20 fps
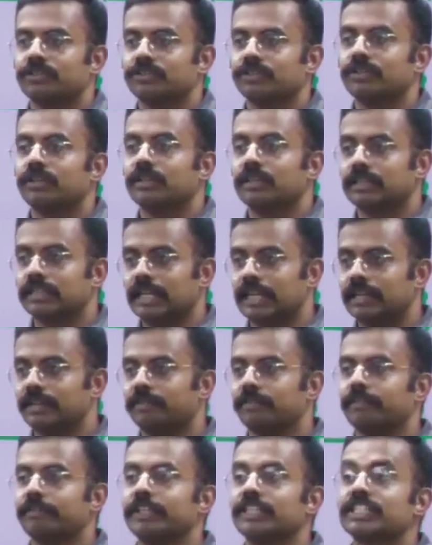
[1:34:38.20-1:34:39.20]
So
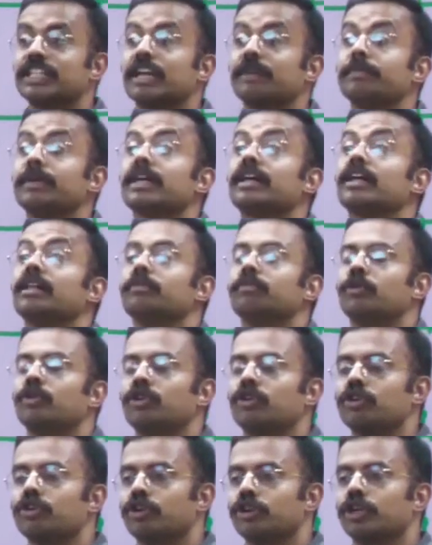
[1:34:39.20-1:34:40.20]
that which chemical
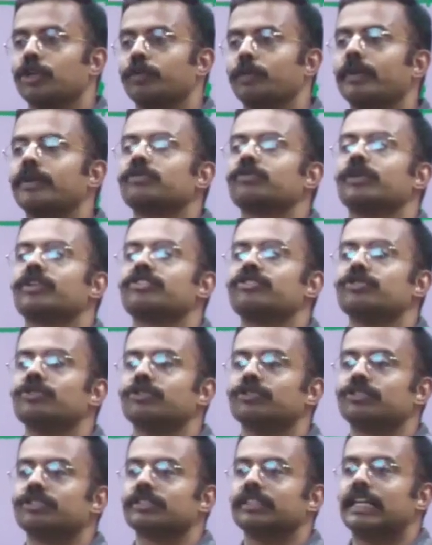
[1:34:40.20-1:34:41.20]
monocrotopus was
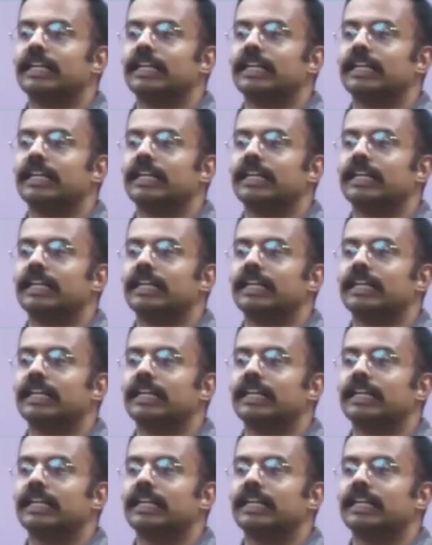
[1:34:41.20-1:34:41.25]
used?